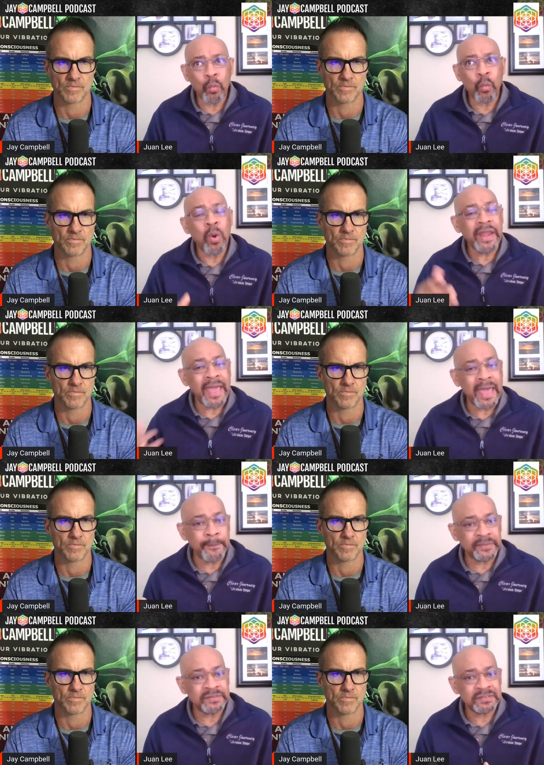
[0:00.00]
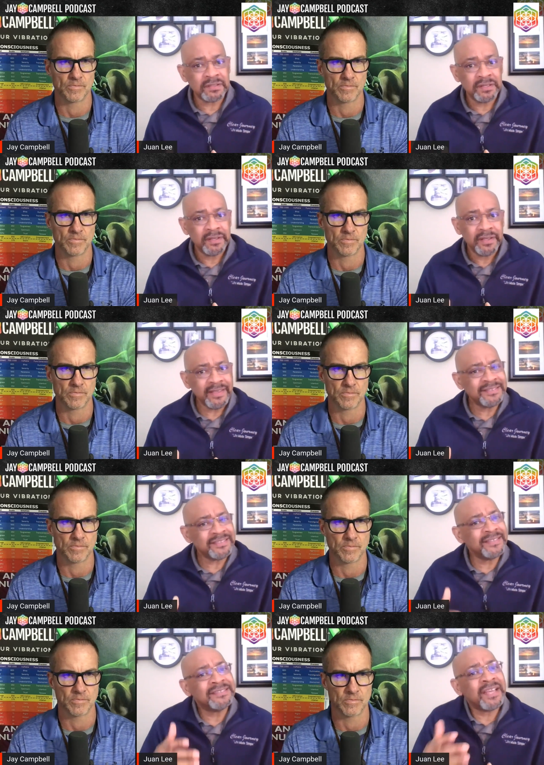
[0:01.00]
Speaker 1: what happens, it's
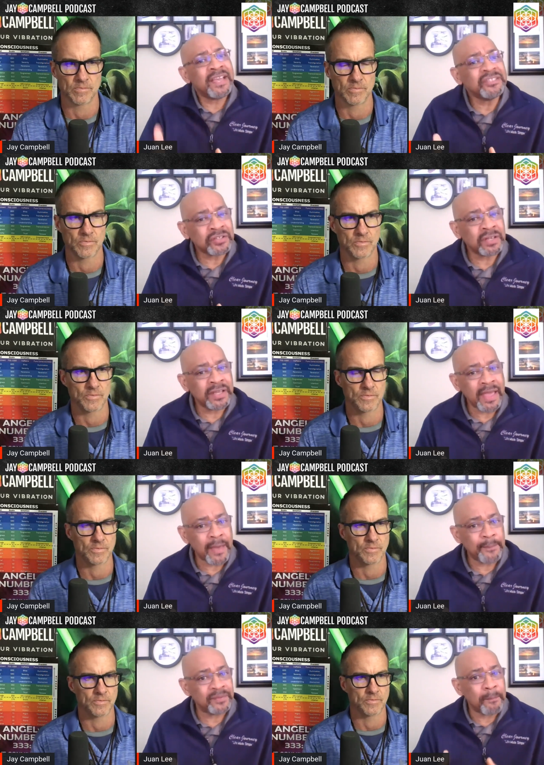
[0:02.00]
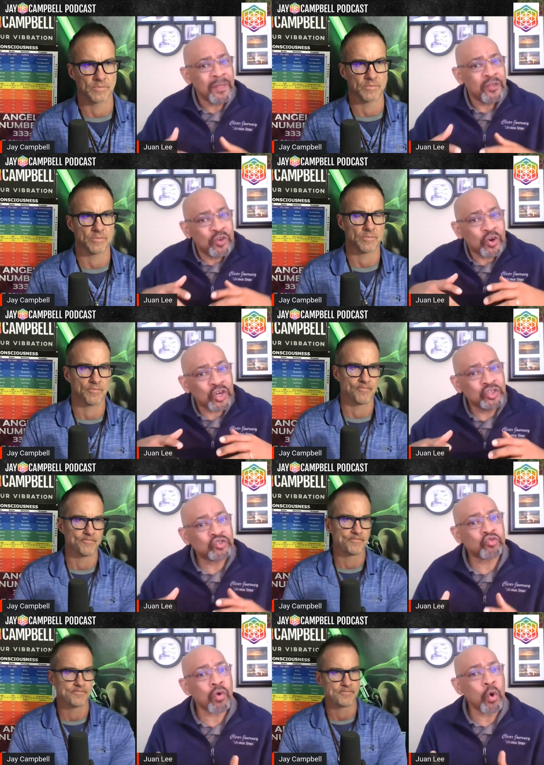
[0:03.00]
intentionally happened. You're
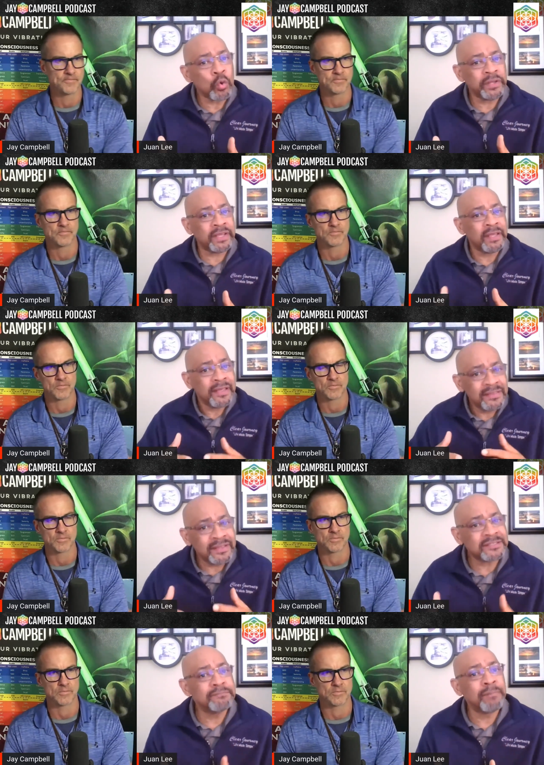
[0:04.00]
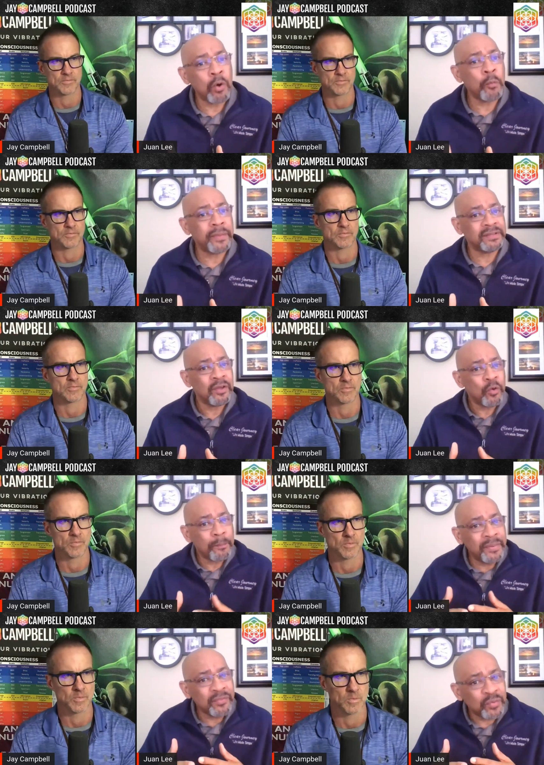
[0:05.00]
controlling this moment,
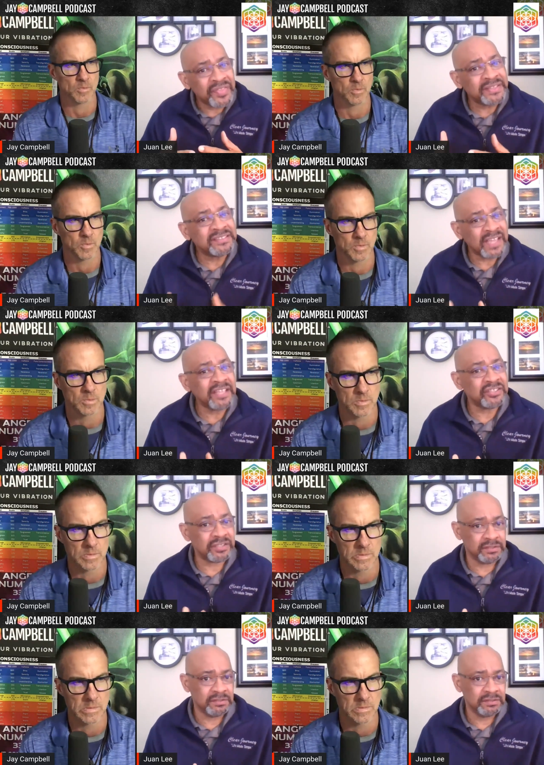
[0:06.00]
but with intention.